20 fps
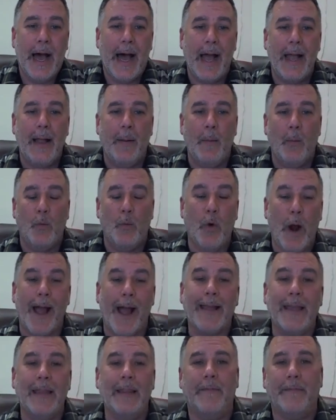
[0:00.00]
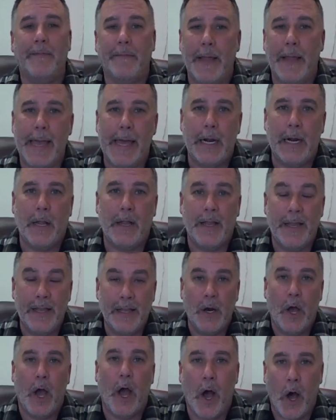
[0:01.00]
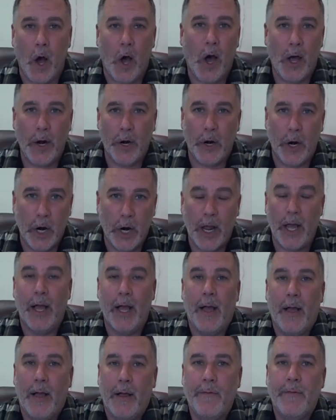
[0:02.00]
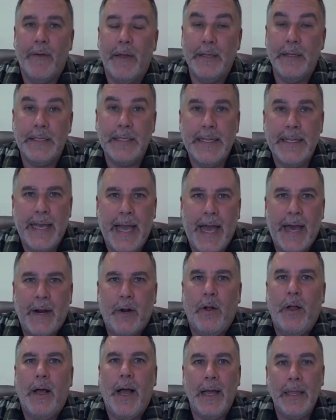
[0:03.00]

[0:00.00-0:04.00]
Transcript: I am rocking the flannel in honor of Seattle.